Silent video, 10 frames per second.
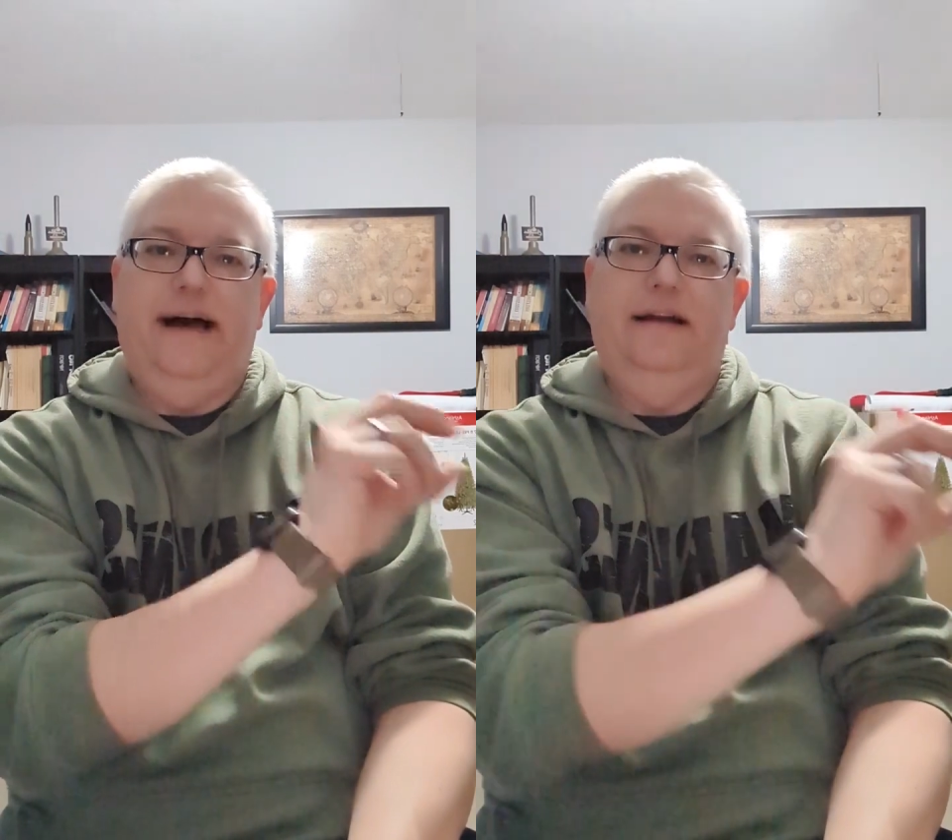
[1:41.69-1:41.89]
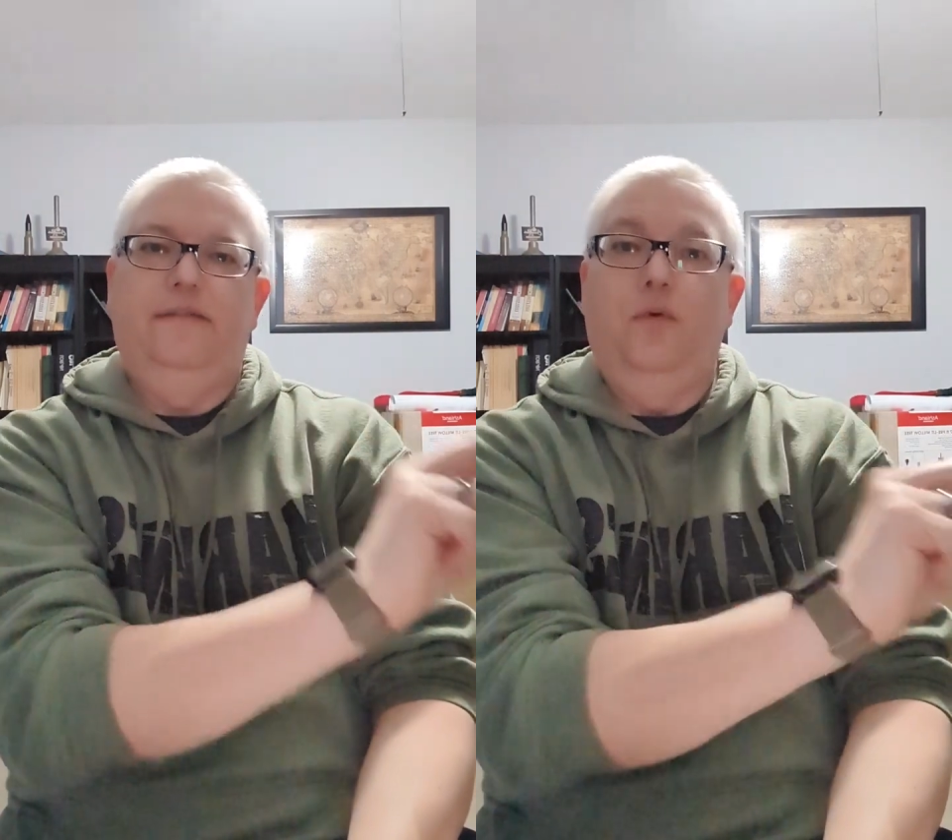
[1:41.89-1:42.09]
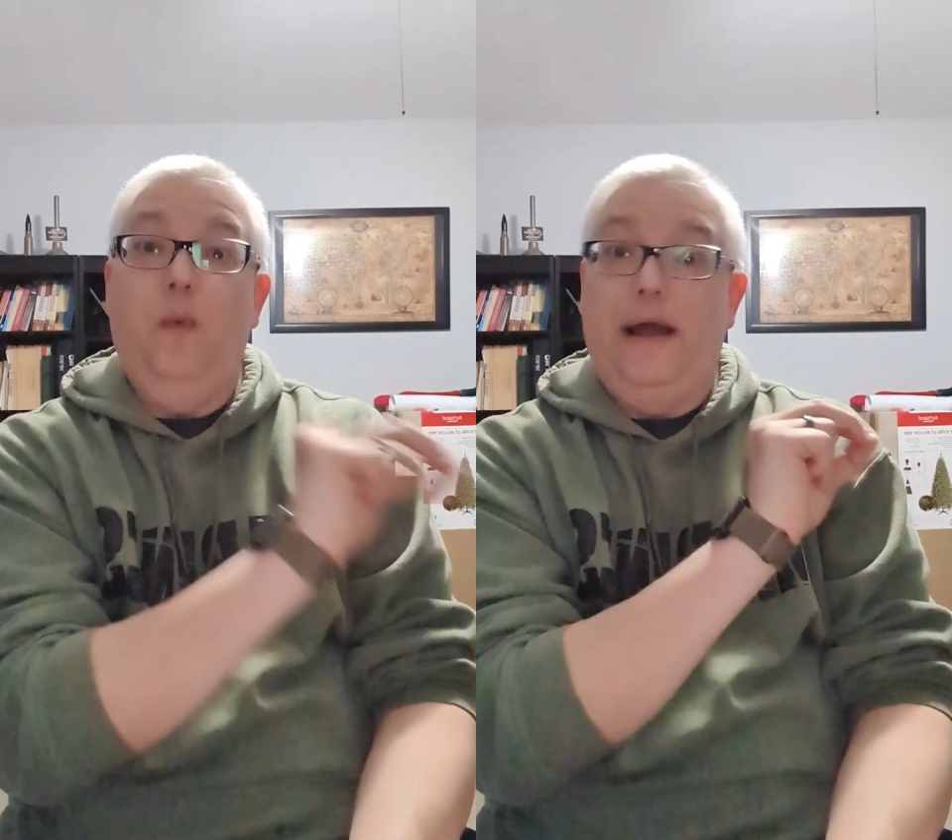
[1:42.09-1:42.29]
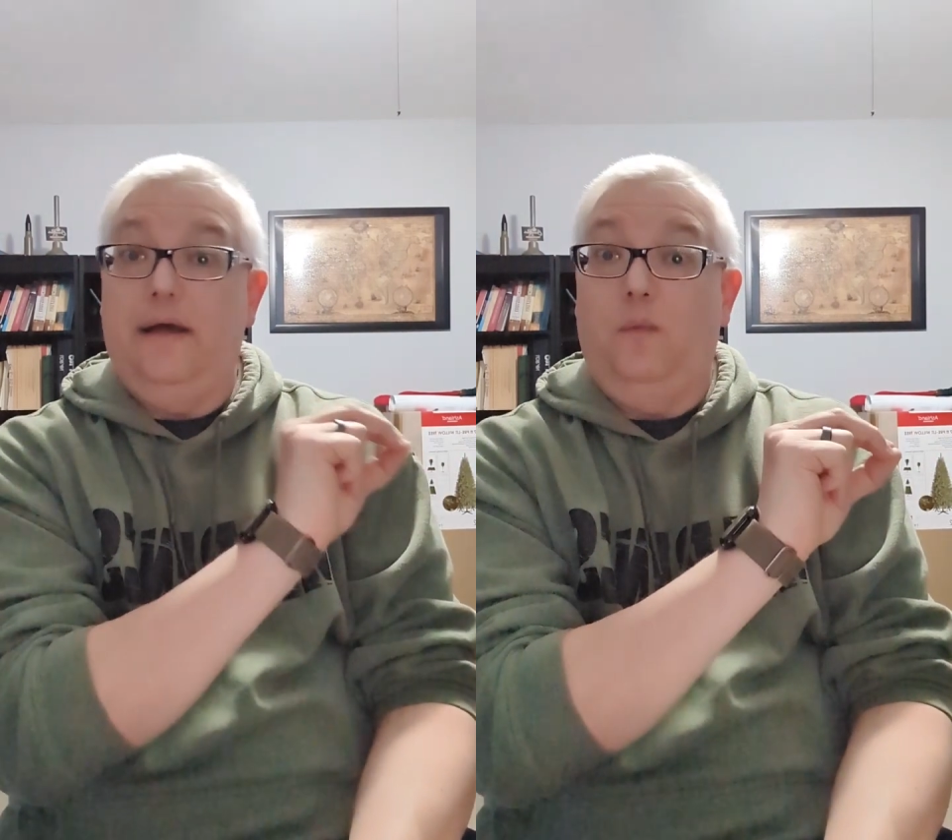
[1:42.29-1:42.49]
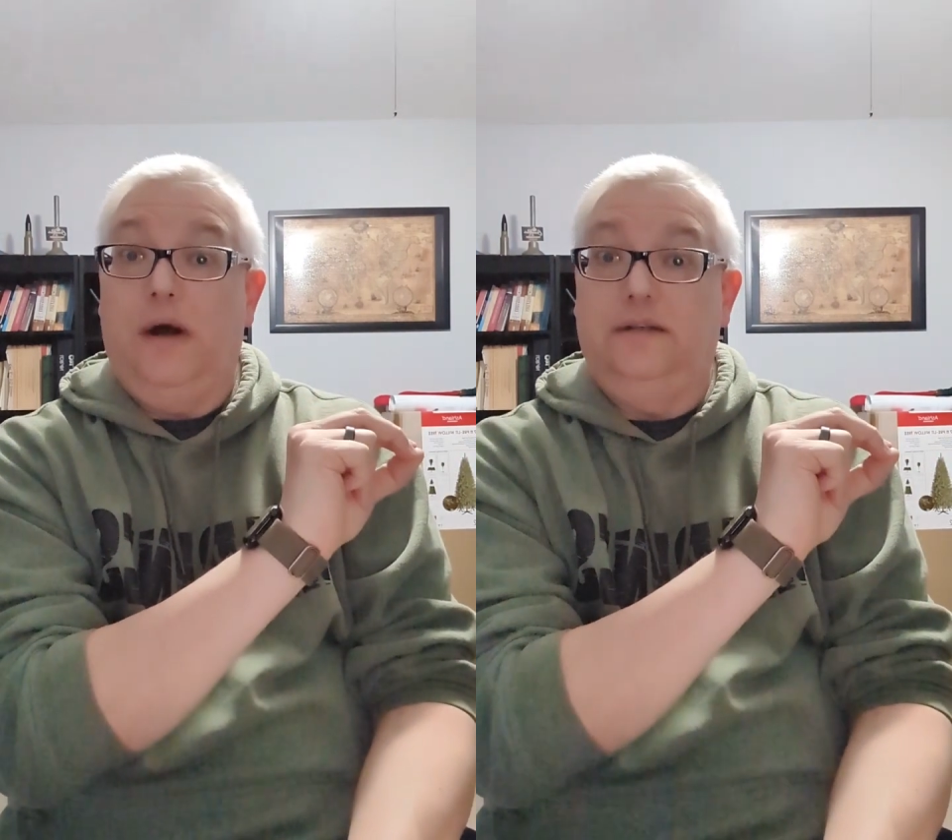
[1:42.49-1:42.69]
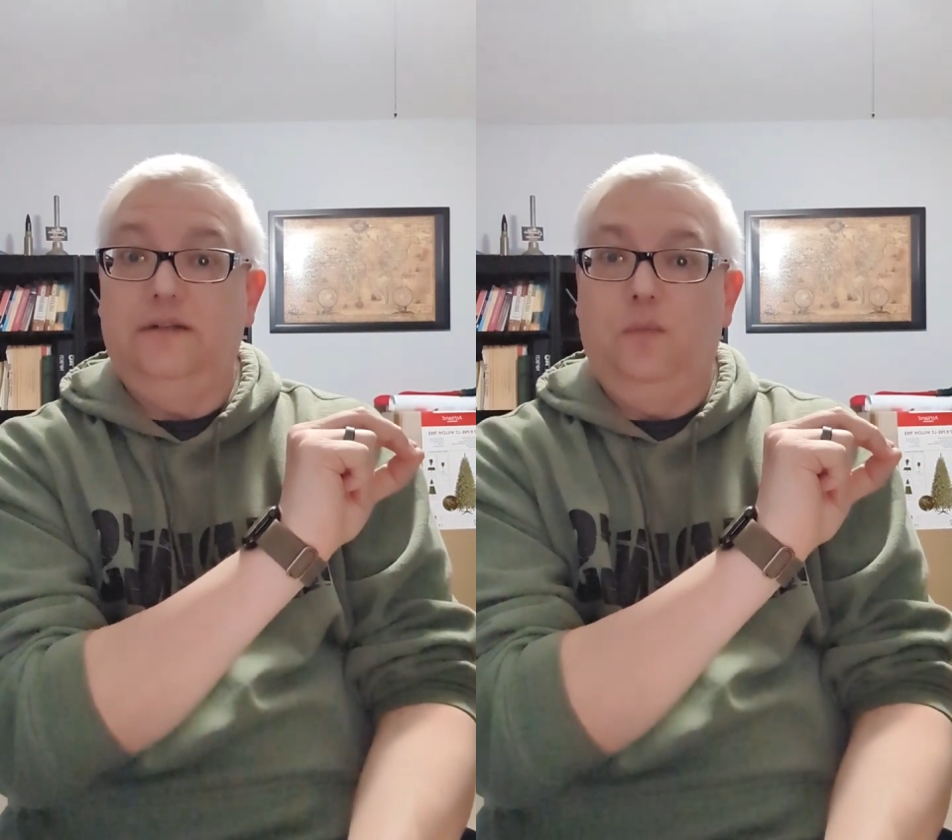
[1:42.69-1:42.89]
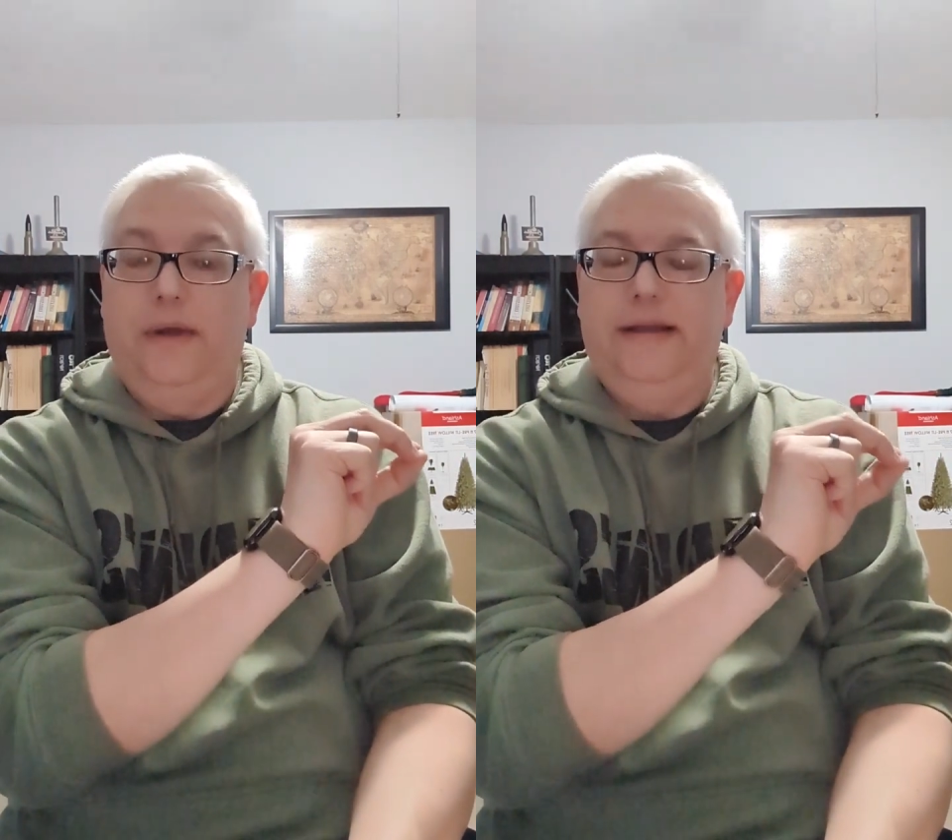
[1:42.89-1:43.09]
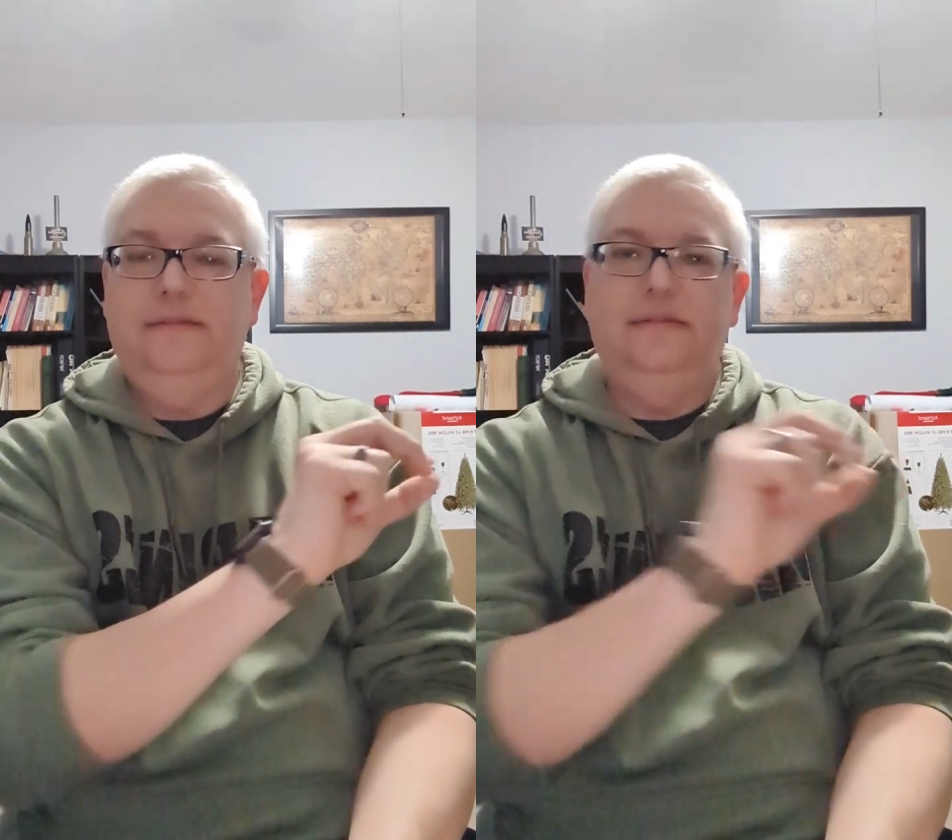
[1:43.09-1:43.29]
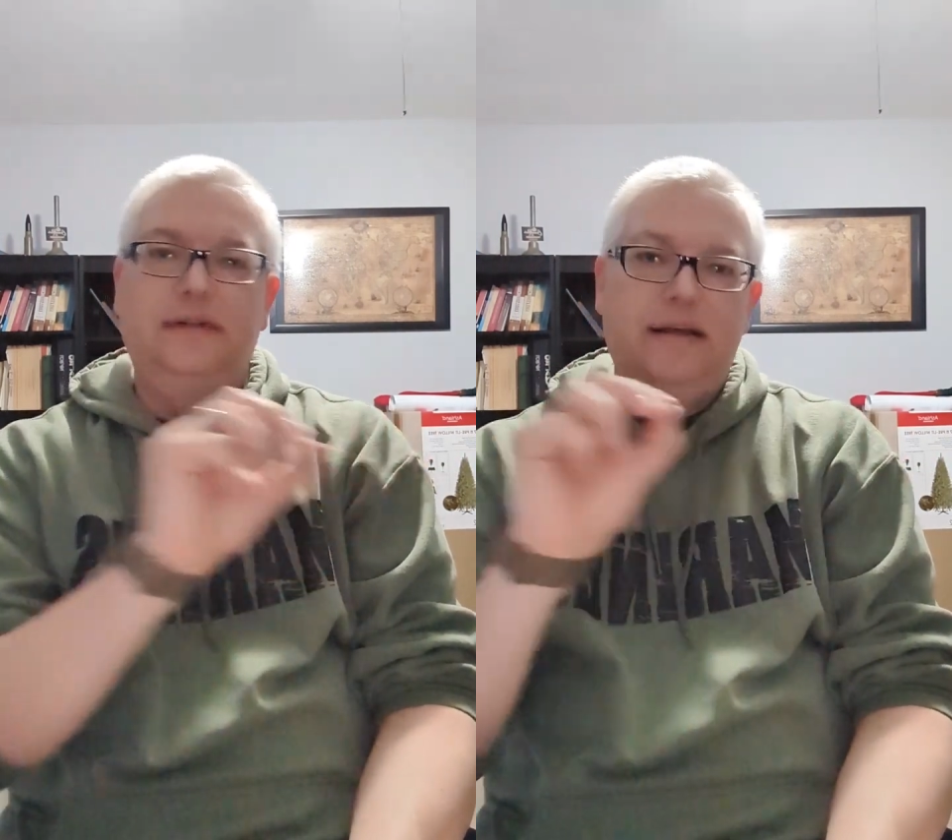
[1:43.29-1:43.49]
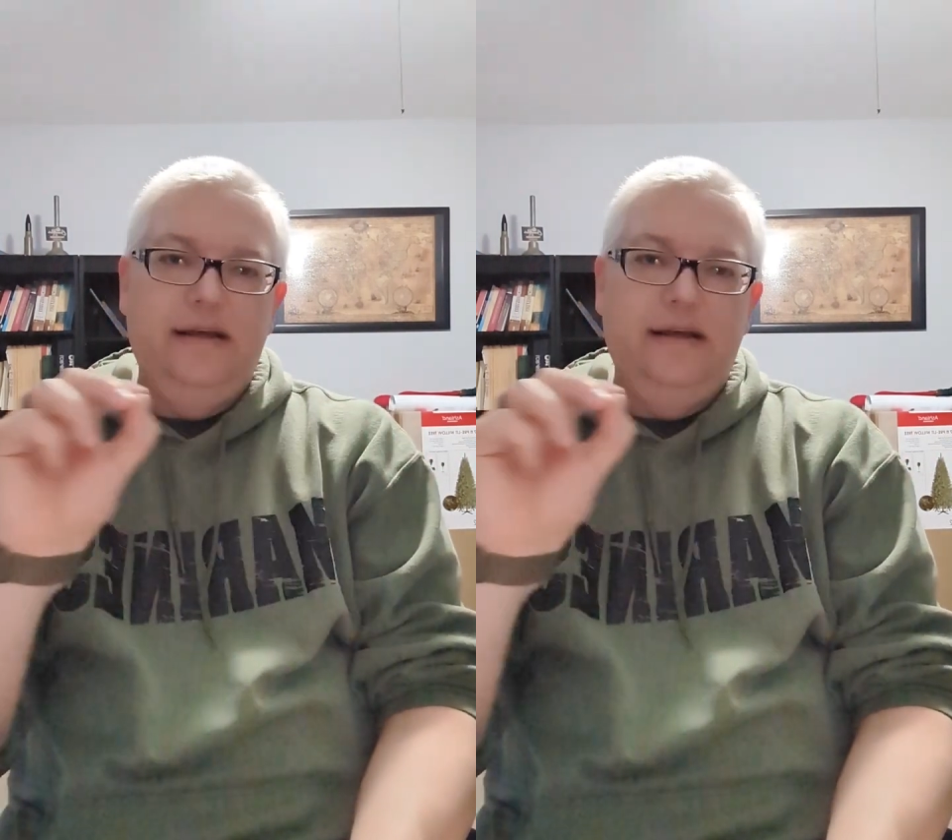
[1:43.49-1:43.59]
out of the wild and waste